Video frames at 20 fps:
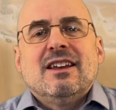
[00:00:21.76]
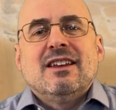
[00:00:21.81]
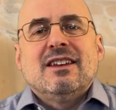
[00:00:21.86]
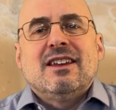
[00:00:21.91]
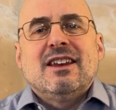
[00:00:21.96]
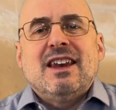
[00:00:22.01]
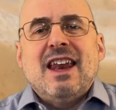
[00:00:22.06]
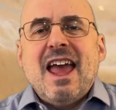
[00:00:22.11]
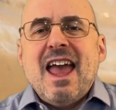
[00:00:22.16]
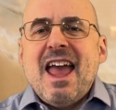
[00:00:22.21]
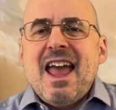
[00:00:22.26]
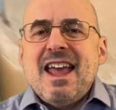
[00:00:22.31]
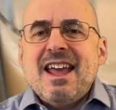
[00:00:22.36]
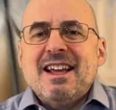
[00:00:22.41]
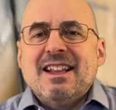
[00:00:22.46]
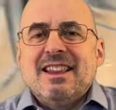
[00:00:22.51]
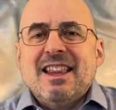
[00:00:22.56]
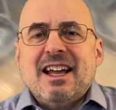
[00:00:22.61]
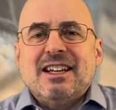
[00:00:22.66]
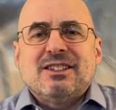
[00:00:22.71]
Today,
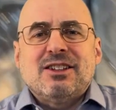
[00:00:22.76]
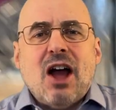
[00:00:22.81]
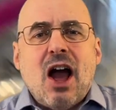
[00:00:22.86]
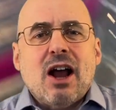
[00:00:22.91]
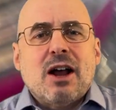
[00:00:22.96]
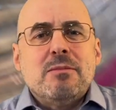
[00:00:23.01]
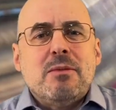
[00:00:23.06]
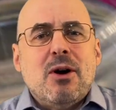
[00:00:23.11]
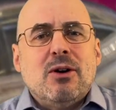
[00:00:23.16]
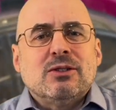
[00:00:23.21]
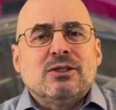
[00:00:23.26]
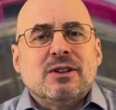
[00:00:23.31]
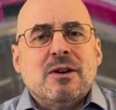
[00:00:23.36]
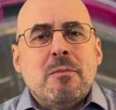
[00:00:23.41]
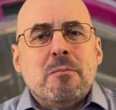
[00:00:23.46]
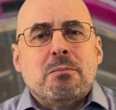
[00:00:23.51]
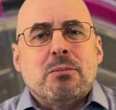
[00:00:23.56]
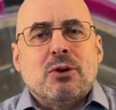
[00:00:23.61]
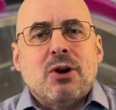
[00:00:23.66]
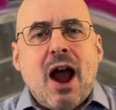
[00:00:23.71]
let's talk about
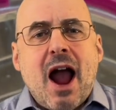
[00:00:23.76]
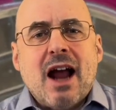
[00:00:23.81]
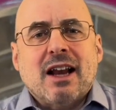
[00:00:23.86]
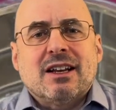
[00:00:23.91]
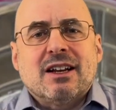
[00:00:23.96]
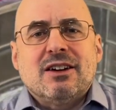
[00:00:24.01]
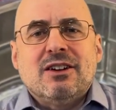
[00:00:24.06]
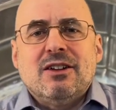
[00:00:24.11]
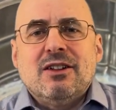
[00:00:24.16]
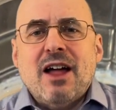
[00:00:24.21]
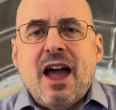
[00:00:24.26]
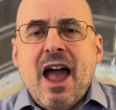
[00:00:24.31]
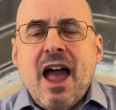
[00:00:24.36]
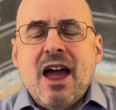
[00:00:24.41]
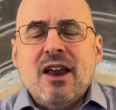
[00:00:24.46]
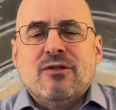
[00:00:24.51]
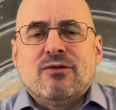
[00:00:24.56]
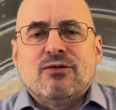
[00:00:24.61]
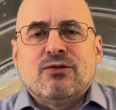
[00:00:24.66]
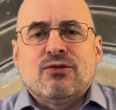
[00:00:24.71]
some practical
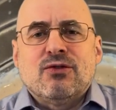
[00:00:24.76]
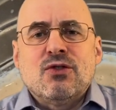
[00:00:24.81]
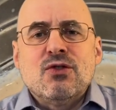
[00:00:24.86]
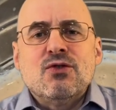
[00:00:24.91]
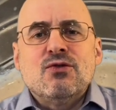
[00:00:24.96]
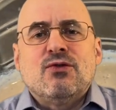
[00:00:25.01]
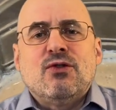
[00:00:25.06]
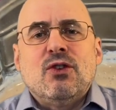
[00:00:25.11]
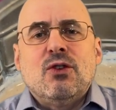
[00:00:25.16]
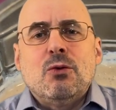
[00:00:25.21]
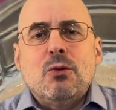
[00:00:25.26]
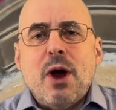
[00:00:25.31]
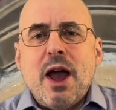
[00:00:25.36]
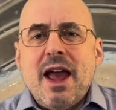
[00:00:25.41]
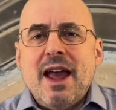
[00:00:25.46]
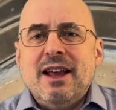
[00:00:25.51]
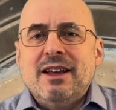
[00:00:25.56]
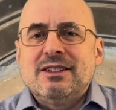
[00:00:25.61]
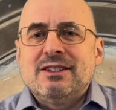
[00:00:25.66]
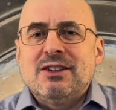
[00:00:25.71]
and fruitful
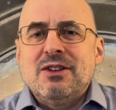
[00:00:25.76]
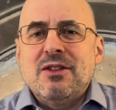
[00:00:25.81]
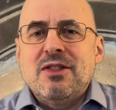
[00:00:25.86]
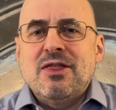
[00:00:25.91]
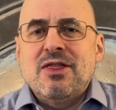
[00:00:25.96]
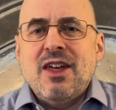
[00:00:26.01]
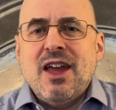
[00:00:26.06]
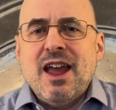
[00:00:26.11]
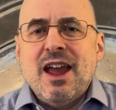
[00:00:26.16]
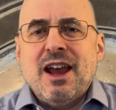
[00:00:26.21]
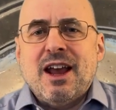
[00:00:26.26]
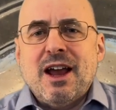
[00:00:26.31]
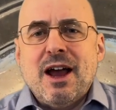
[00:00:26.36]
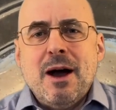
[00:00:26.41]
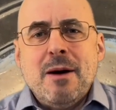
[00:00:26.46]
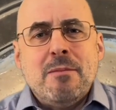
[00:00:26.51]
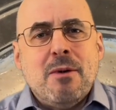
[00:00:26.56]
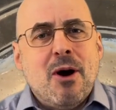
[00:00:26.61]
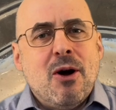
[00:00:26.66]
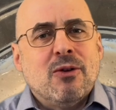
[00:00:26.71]
ways to think
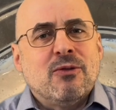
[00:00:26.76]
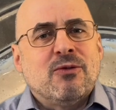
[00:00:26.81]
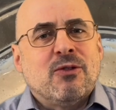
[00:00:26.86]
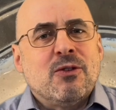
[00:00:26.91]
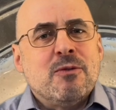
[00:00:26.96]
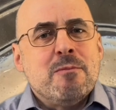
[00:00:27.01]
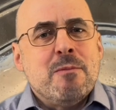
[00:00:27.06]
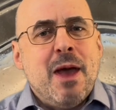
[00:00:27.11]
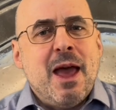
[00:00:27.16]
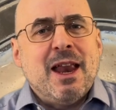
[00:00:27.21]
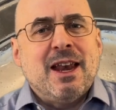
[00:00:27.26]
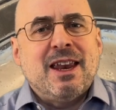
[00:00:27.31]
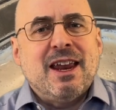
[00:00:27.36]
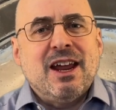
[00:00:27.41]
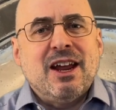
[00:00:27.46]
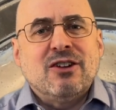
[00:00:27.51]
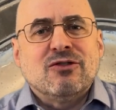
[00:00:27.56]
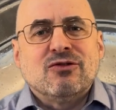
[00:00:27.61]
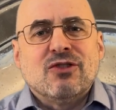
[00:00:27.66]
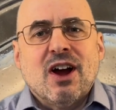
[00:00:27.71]
about
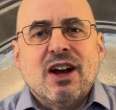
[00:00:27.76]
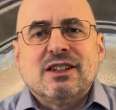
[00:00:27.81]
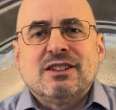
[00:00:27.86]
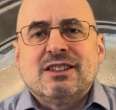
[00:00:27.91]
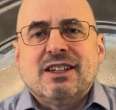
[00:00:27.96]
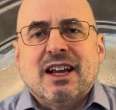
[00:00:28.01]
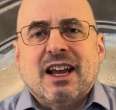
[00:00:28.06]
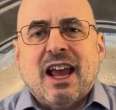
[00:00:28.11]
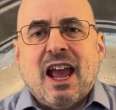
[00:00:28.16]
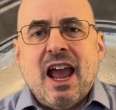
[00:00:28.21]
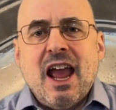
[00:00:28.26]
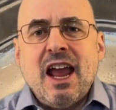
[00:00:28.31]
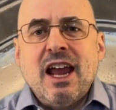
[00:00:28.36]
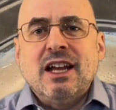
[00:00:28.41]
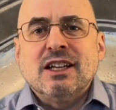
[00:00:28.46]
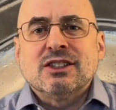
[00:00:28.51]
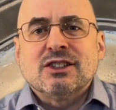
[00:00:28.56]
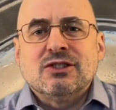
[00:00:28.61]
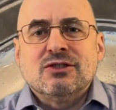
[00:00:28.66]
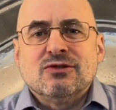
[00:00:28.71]
fermenting rustic
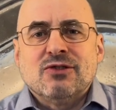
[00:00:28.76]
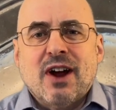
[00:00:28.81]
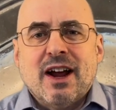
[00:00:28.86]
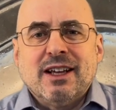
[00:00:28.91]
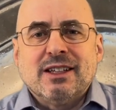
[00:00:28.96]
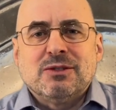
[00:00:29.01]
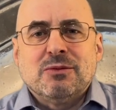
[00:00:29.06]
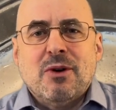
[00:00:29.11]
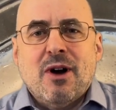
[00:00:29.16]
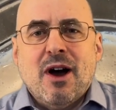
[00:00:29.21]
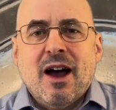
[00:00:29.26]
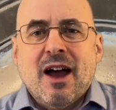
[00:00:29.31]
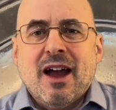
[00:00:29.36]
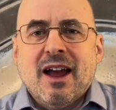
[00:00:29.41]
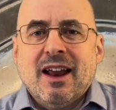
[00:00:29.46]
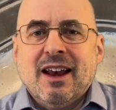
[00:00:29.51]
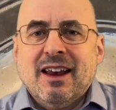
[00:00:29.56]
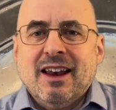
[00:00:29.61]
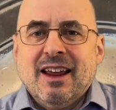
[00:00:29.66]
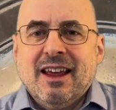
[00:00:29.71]
Asian rice
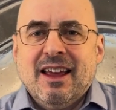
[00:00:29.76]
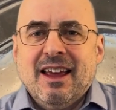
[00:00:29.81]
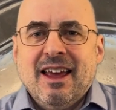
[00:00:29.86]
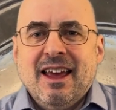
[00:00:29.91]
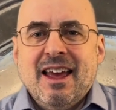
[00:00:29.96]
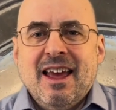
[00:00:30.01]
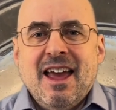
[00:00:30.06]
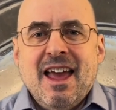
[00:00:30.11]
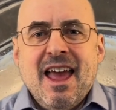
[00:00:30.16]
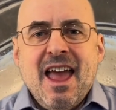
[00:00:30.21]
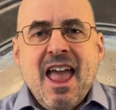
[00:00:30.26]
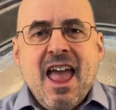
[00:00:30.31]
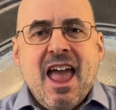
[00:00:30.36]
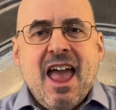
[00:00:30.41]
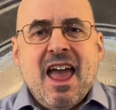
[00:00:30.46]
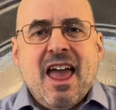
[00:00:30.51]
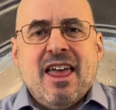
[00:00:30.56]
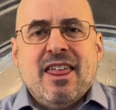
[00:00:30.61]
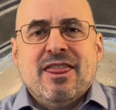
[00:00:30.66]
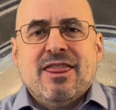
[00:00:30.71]
wine.
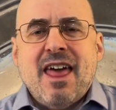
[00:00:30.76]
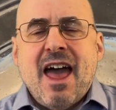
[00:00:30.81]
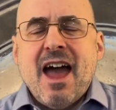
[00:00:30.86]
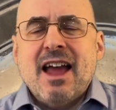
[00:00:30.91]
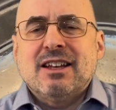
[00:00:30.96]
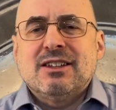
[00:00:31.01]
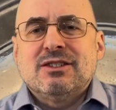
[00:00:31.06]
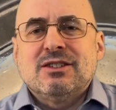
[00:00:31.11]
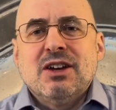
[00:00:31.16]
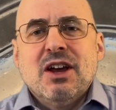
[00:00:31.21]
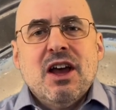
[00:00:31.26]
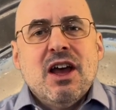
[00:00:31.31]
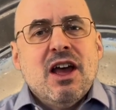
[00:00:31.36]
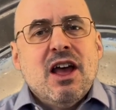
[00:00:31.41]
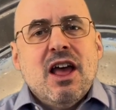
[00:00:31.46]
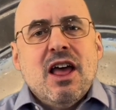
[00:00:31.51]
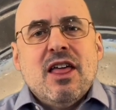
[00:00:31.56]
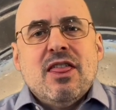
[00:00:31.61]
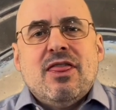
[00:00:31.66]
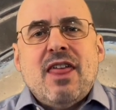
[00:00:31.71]
And that's
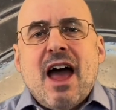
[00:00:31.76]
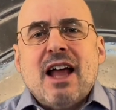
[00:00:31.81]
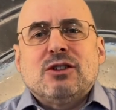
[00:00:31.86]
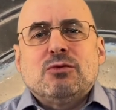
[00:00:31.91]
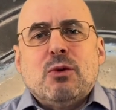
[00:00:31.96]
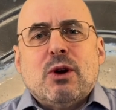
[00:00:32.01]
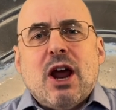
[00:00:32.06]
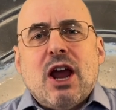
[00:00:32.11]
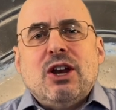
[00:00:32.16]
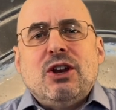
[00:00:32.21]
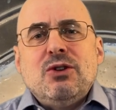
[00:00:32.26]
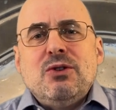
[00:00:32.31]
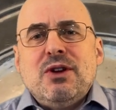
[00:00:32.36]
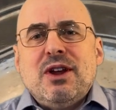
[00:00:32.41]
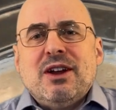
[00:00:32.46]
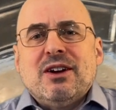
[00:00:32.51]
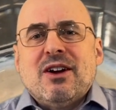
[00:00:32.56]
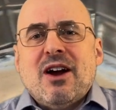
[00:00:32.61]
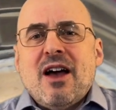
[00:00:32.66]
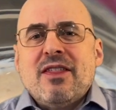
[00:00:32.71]
what I do
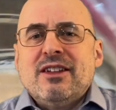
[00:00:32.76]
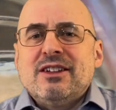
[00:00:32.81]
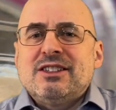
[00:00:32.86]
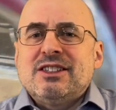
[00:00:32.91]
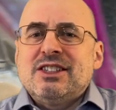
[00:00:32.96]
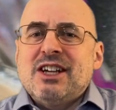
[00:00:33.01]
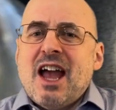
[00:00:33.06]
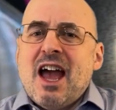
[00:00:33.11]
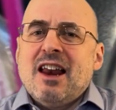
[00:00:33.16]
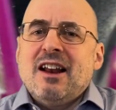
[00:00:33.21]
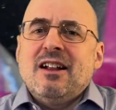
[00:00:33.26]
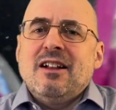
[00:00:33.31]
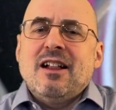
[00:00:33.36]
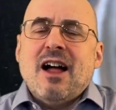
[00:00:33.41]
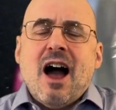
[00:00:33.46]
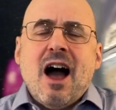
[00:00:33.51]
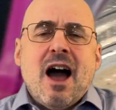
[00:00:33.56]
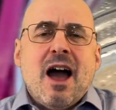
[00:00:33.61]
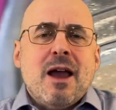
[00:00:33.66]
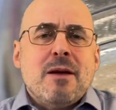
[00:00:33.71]
here on this channel.
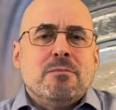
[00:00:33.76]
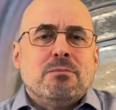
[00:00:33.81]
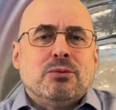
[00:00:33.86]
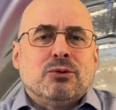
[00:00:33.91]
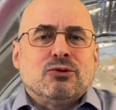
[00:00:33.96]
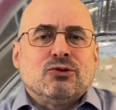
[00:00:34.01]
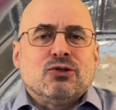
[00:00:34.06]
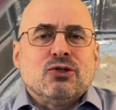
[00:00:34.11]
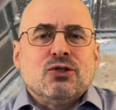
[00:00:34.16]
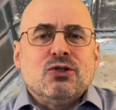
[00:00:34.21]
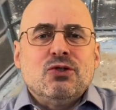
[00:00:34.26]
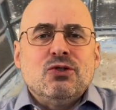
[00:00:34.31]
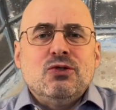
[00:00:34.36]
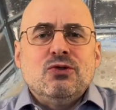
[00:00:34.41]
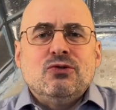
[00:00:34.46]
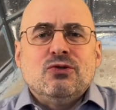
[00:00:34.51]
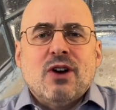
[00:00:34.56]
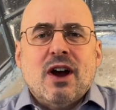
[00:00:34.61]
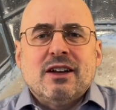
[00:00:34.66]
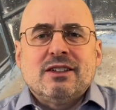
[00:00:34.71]
I
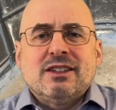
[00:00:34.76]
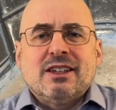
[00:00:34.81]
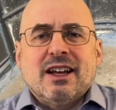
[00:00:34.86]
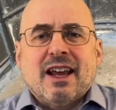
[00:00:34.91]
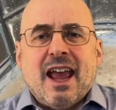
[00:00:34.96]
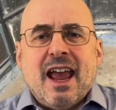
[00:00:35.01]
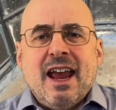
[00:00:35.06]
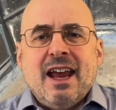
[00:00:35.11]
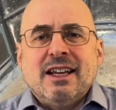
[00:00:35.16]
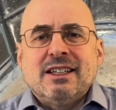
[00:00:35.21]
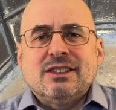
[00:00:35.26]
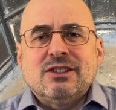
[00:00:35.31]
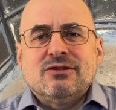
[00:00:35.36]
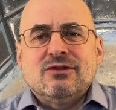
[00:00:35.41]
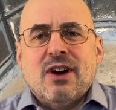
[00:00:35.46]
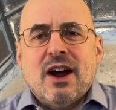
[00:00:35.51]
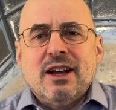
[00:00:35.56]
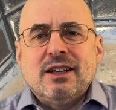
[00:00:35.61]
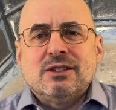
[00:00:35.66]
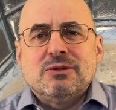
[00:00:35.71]
brew rustic Asian
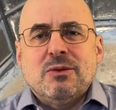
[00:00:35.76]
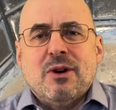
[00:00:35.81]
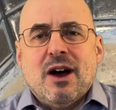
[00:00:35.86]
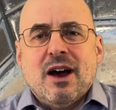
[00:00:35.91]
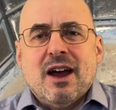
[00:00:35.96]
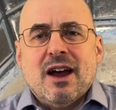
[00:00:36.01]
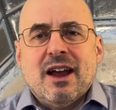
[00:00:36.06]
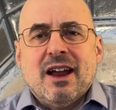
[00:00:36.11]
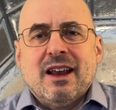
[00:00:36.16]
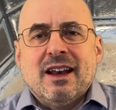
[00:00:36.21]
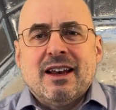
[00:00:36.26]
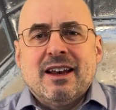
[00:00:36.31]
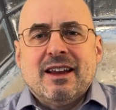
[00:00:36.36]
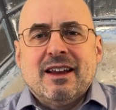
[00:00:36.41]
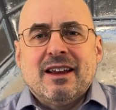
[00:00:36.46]
rice wine.